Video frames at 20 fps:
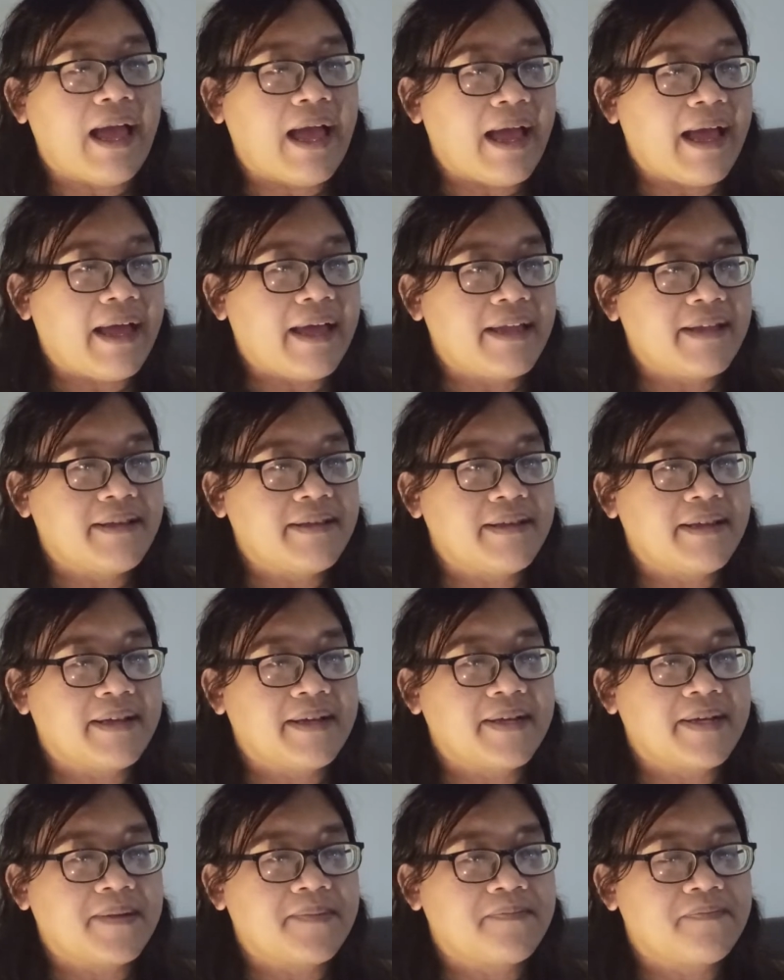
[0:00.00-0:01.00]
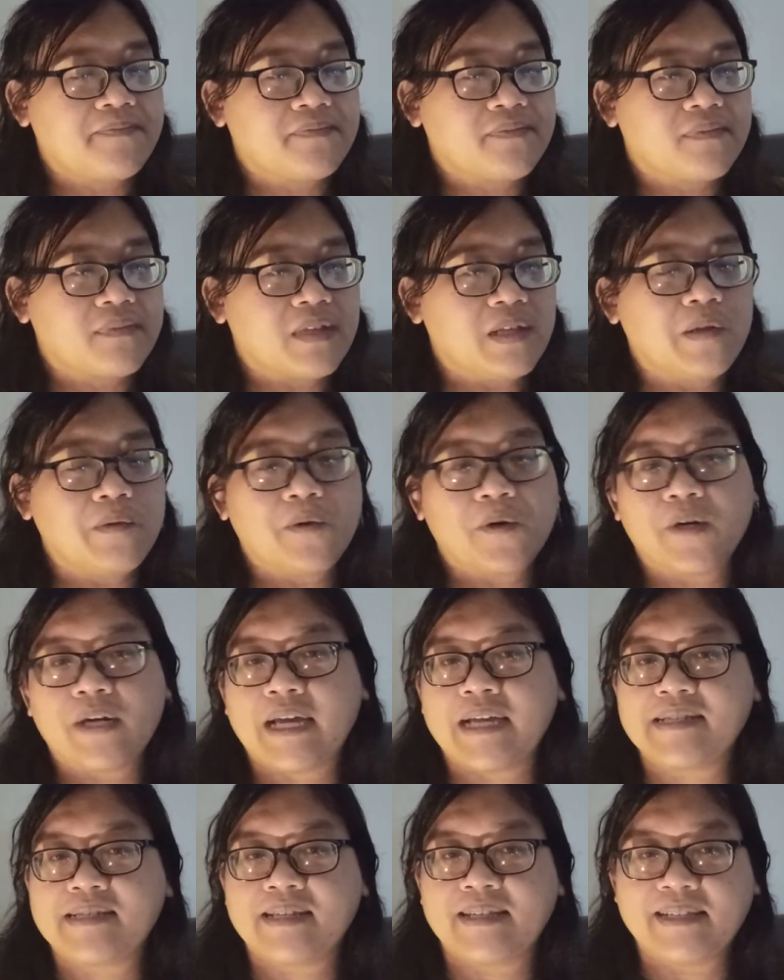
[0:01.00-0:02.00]
And um, Luo
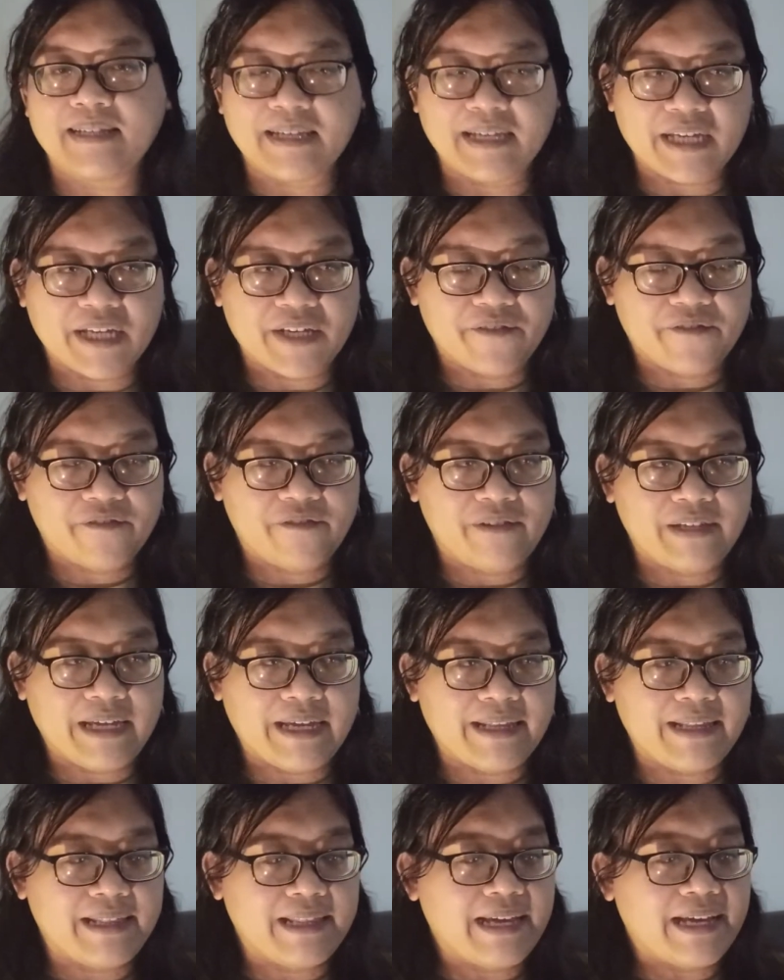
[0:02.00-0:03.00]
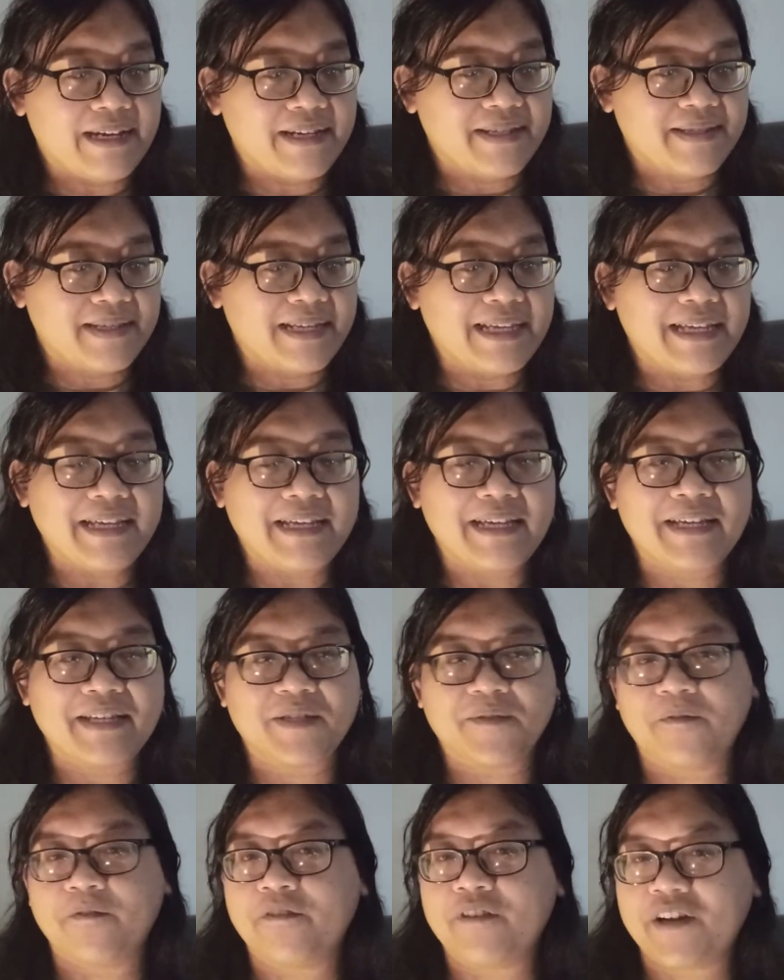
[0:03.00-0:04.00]
has a gift, and that is, he
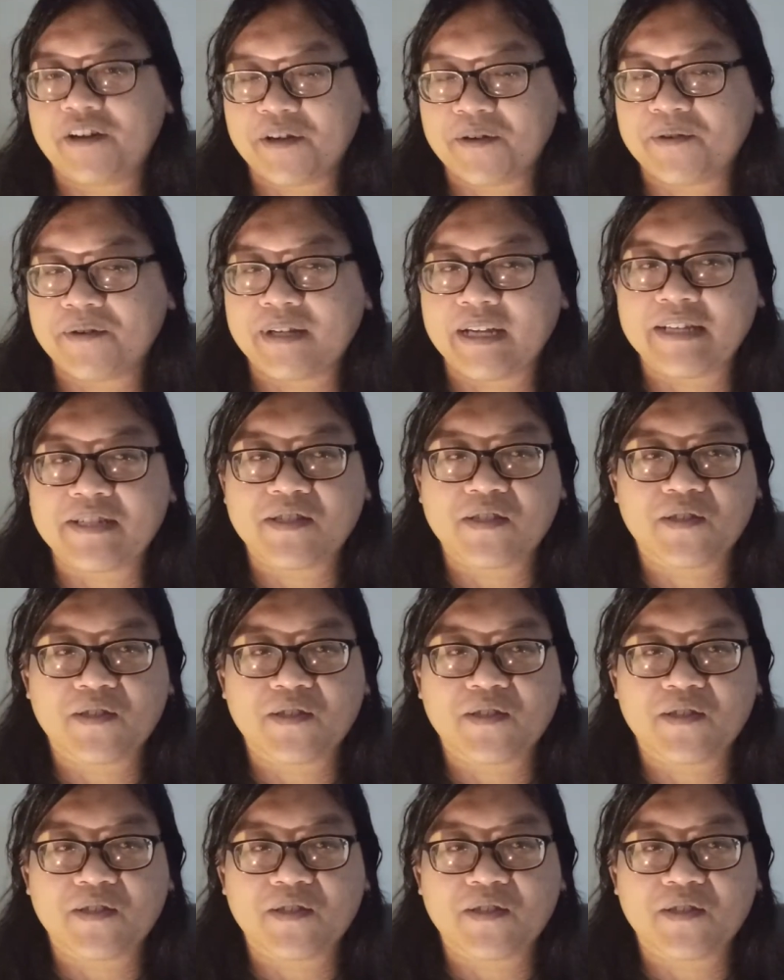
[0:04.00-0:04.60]
is very good at